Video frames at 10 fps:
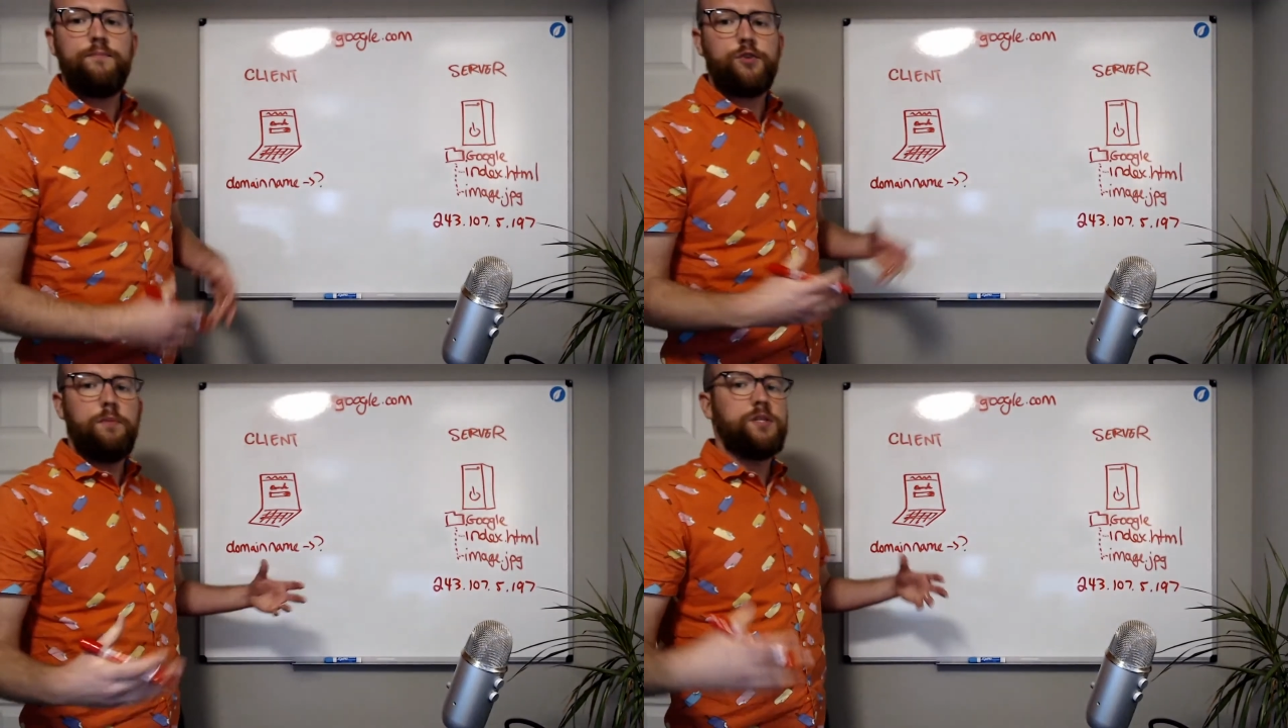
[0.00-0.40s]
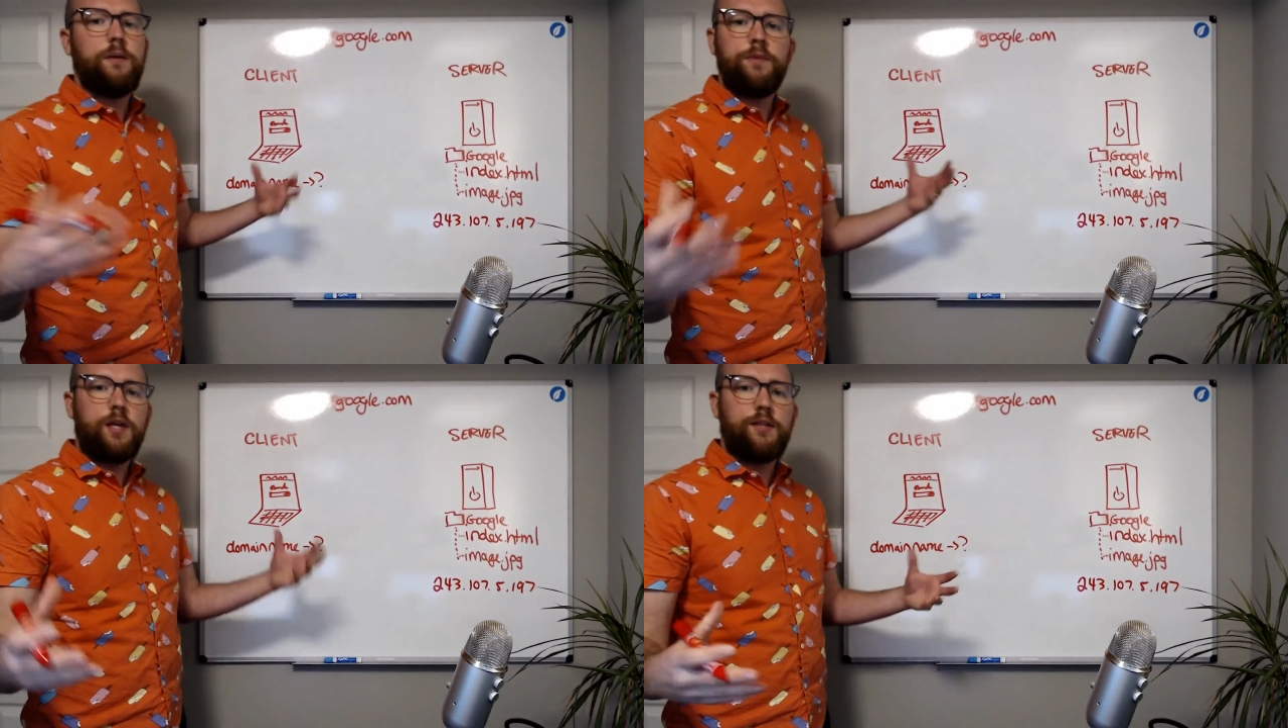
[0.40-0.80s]
Could be
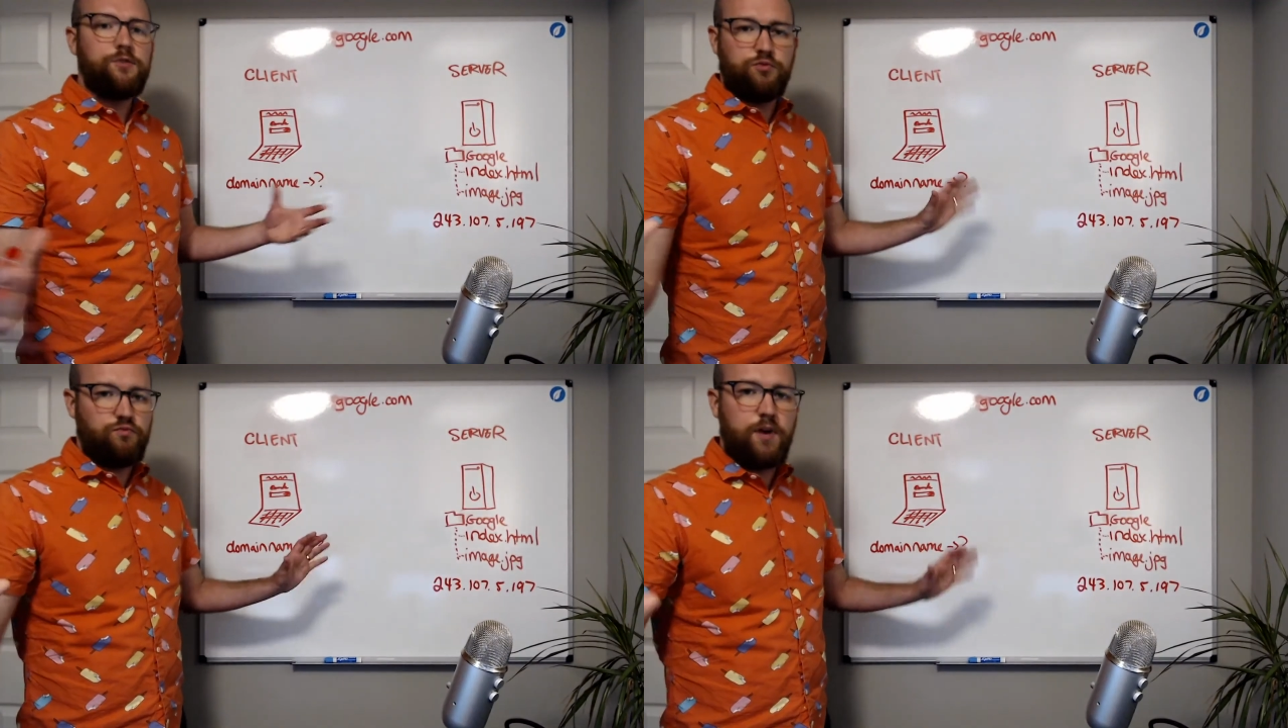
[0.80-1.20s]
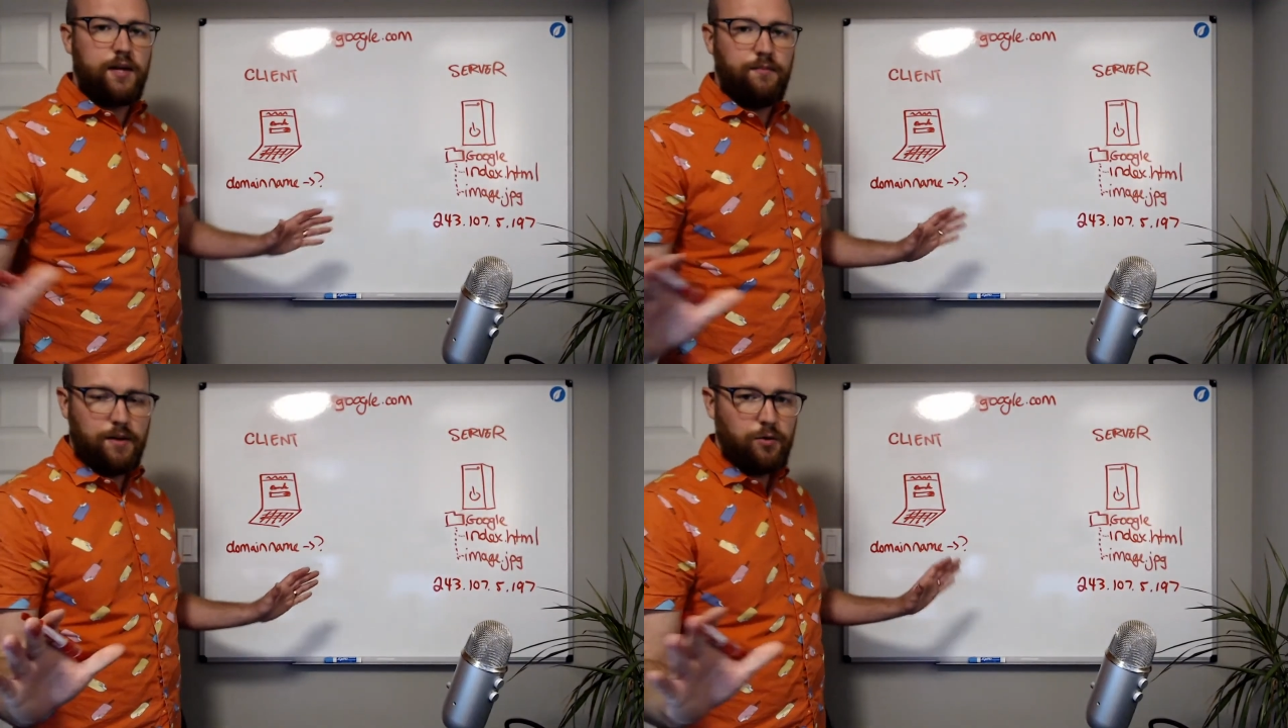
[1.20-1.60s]
something like this, just
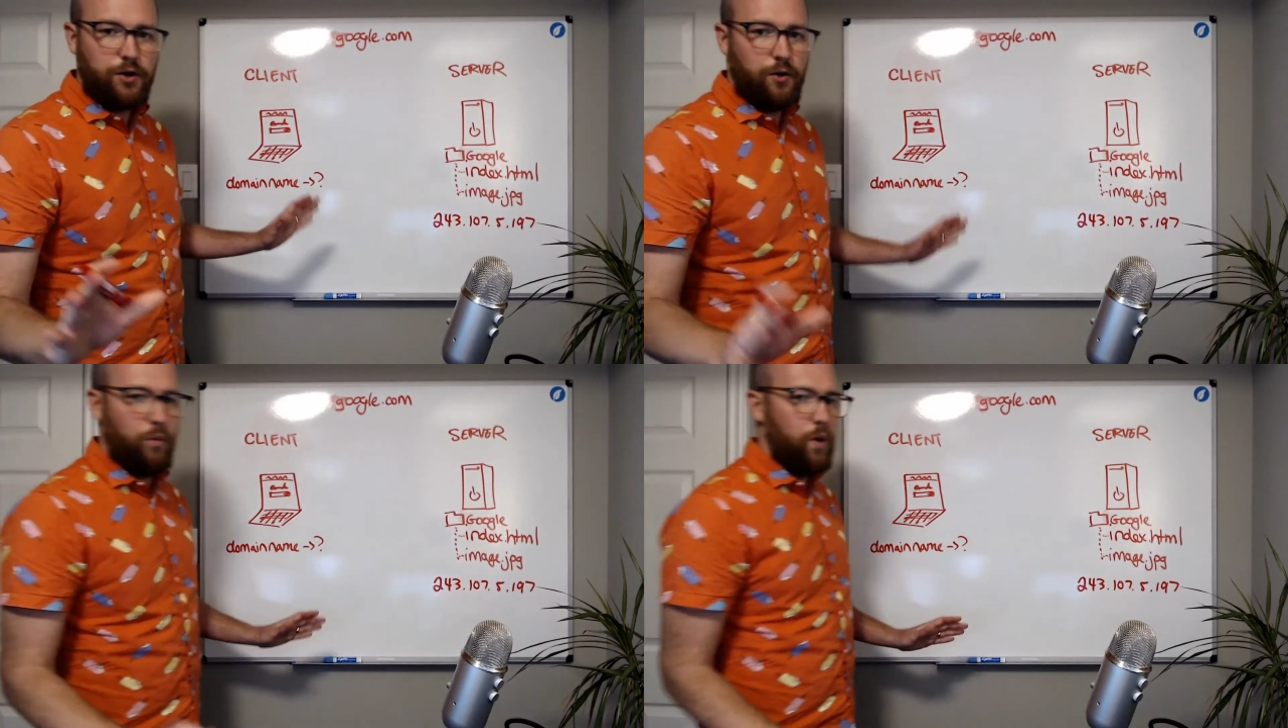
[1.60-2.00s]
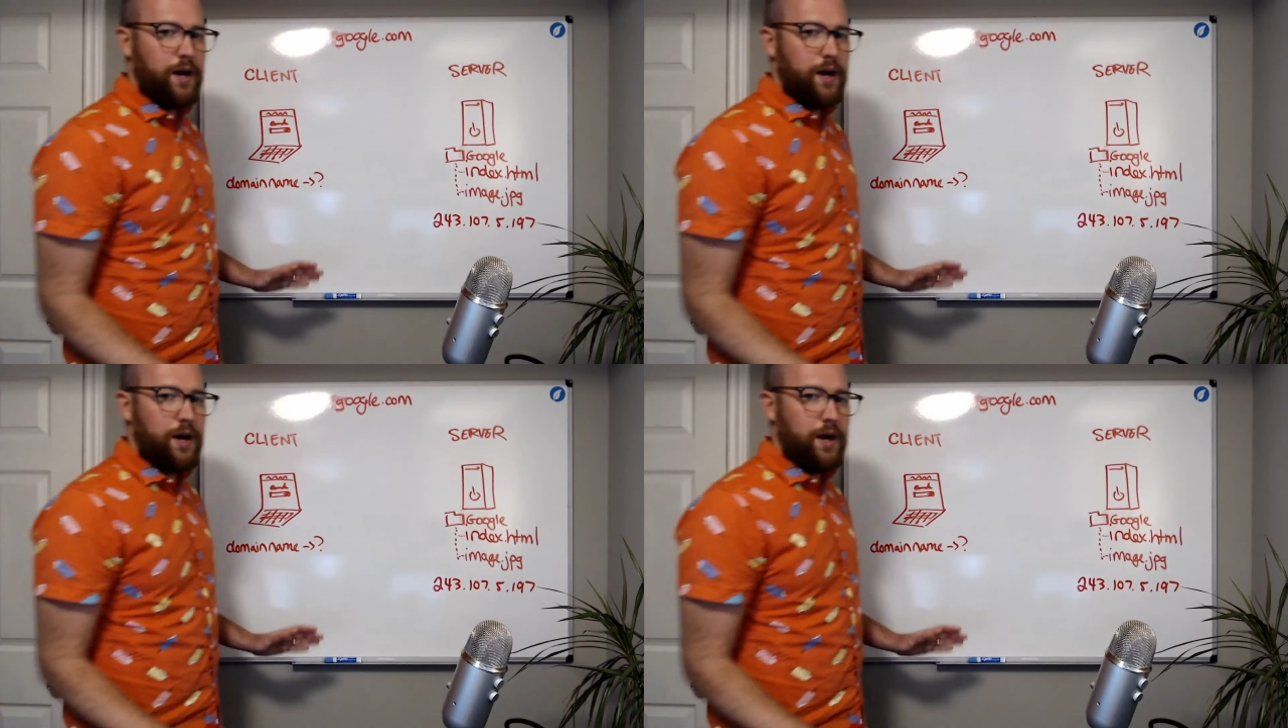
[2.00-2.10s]
random number. I don't know